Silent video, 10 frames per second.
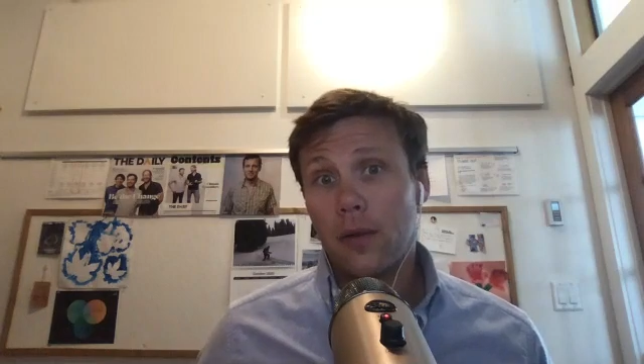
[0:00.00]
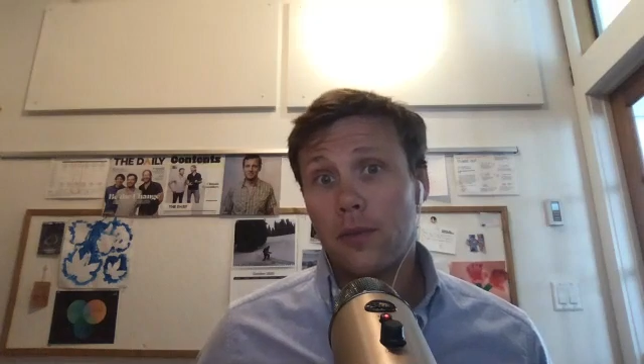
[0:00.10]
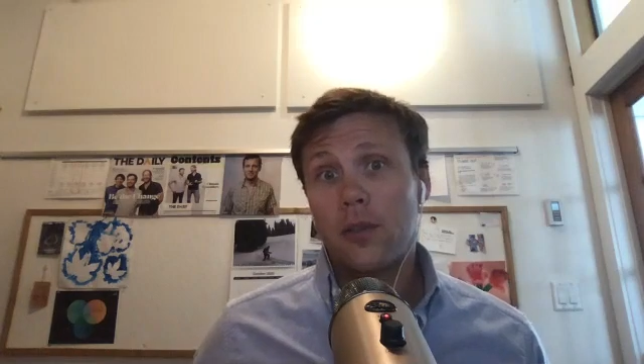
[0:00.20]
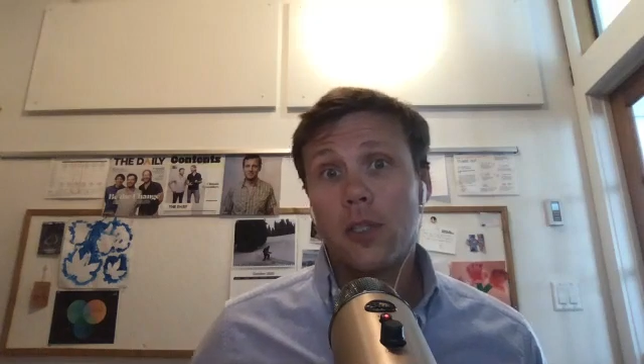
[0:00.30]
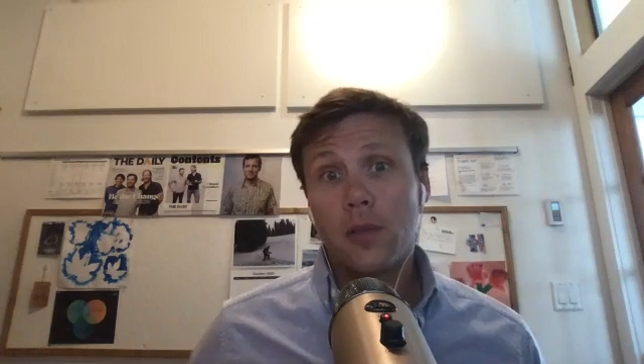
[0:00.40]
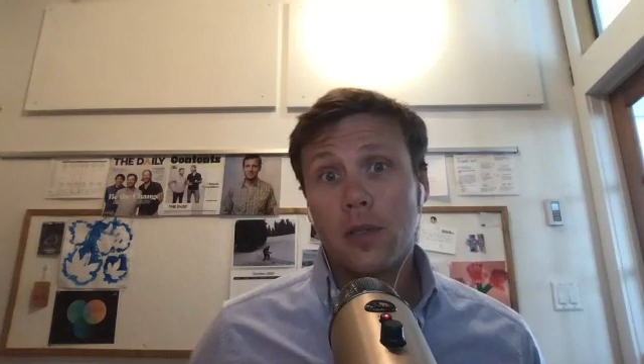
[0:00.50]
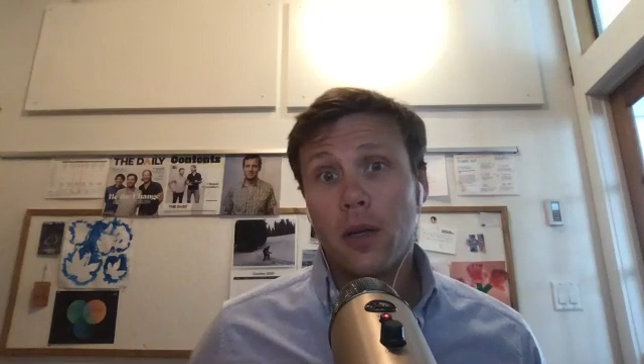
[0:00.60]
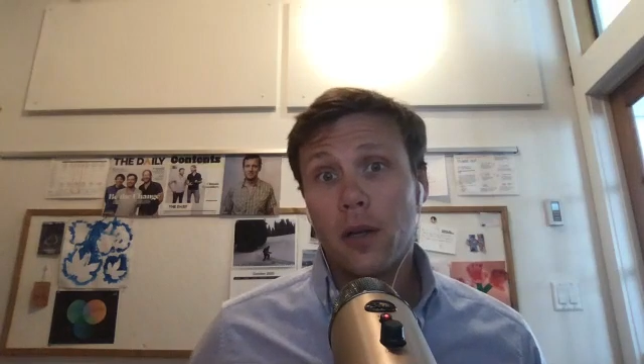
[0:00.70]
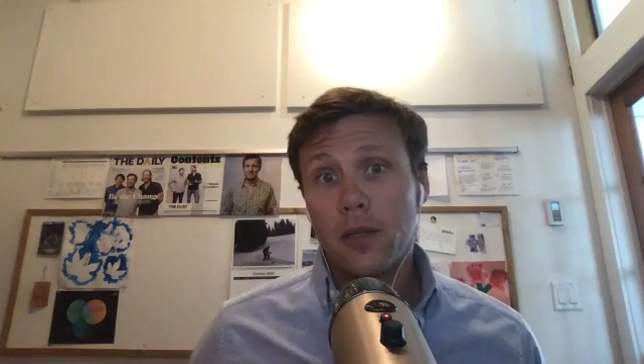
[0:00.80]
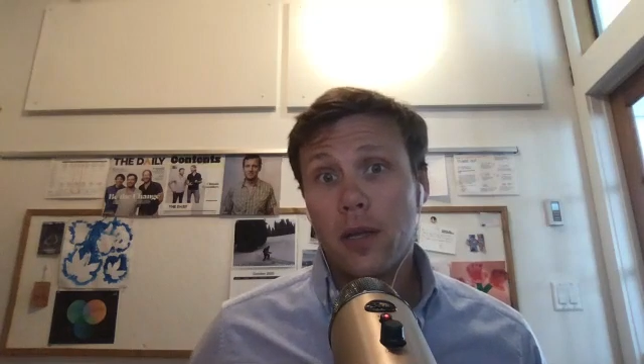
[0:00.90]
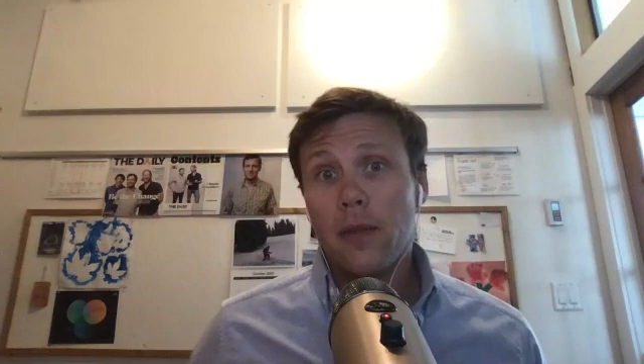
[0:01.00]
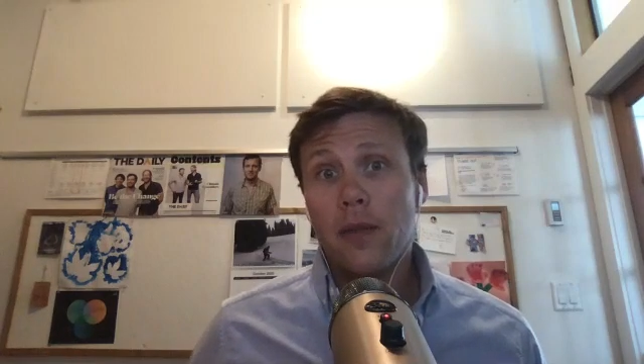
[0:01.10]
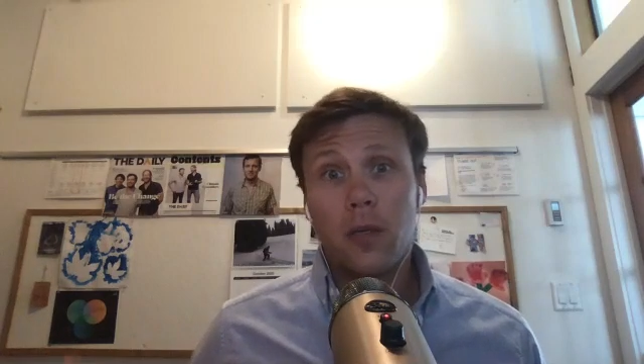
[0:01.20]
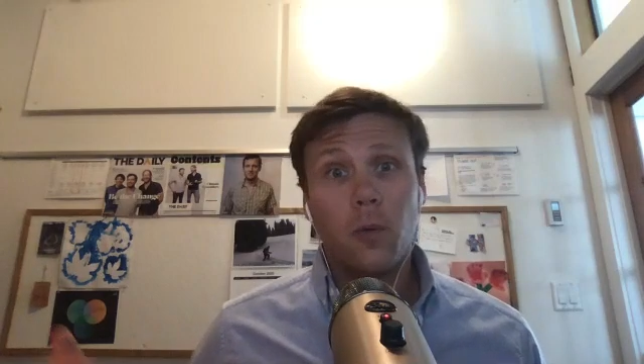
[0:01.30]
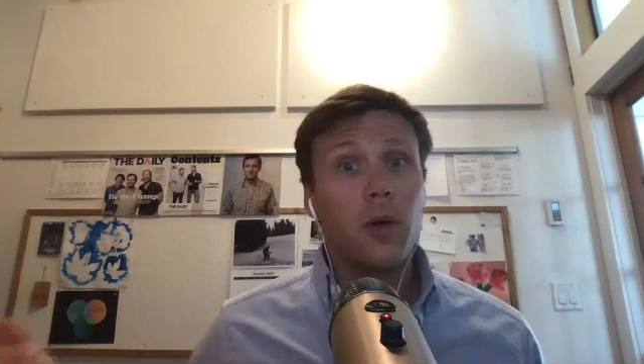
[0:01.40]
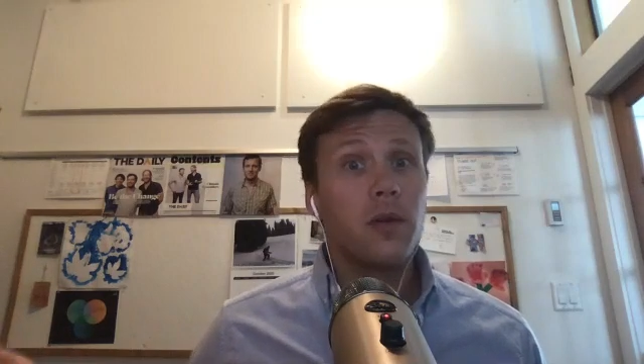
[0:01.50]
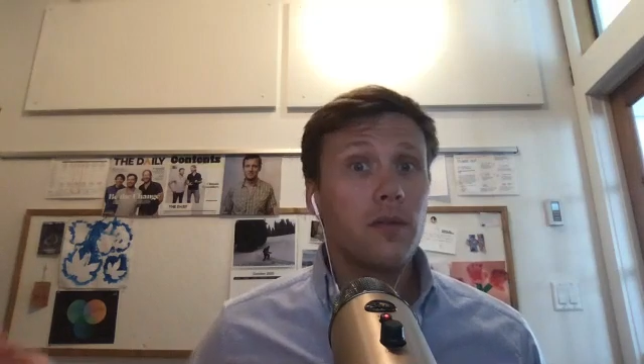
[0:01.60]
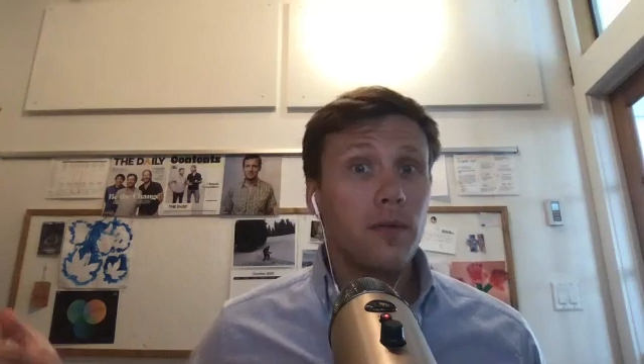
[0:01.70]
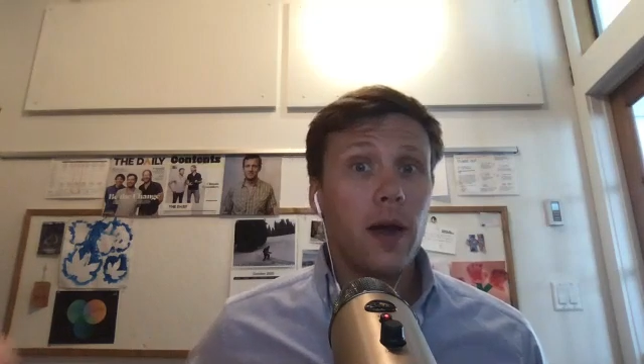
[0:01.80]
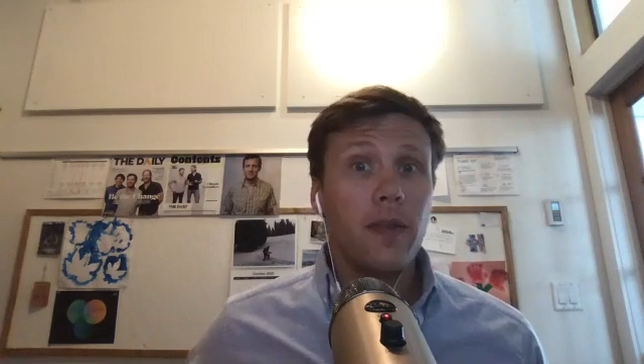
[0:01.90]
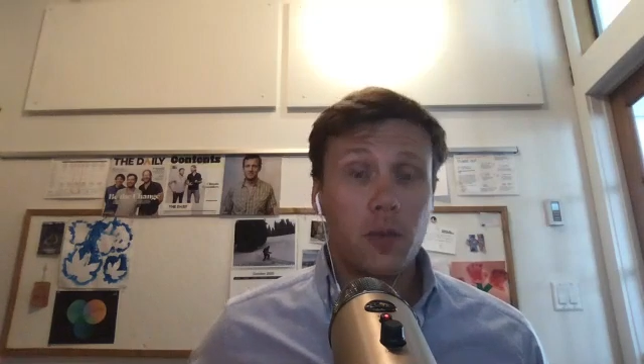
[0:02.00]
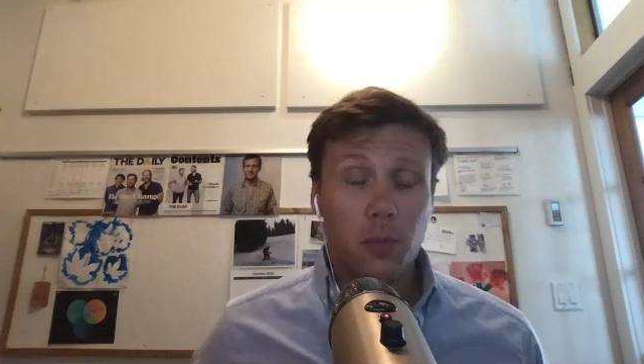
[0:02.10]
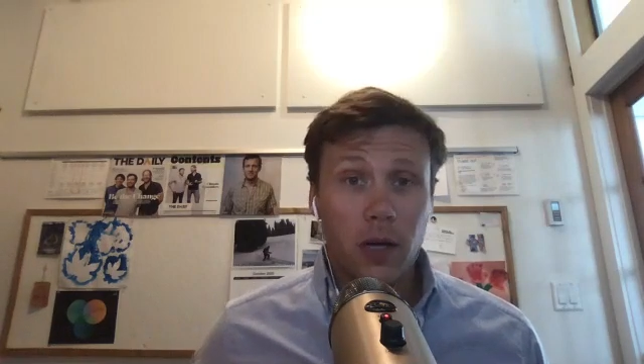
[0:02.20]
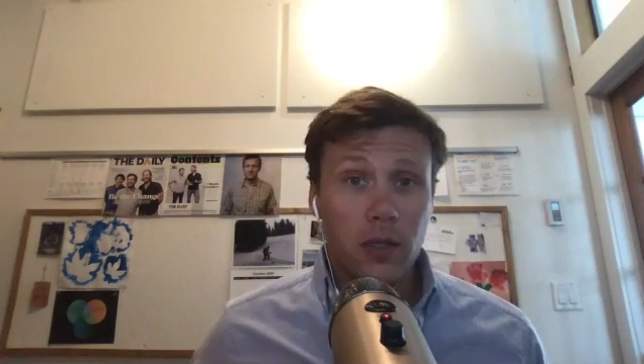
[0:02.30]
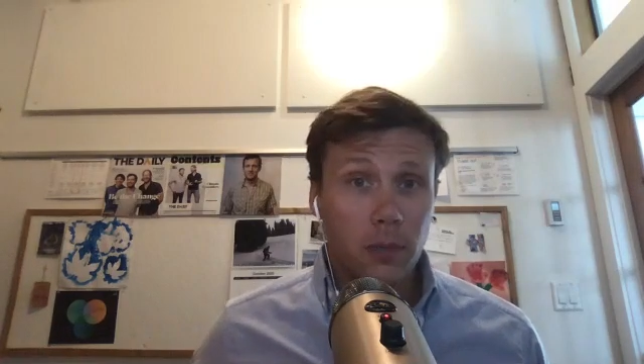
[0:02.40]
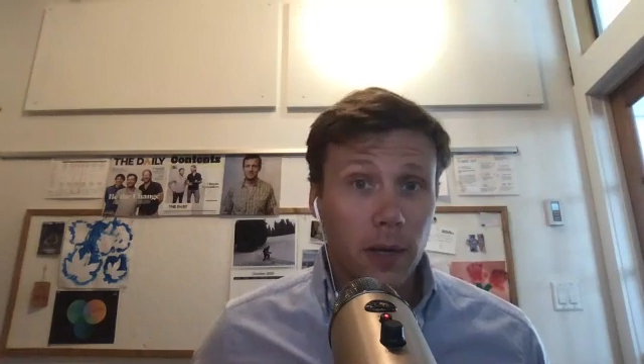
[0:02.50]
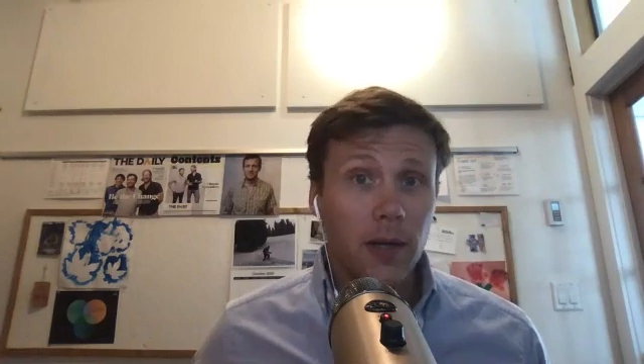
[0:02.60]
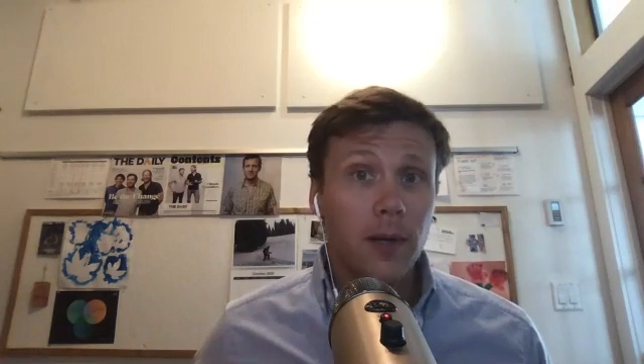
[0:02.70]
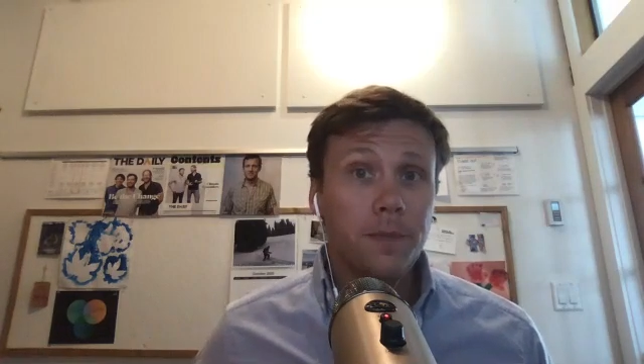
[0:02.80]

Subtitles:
search results that you wouldn't find this product or brand.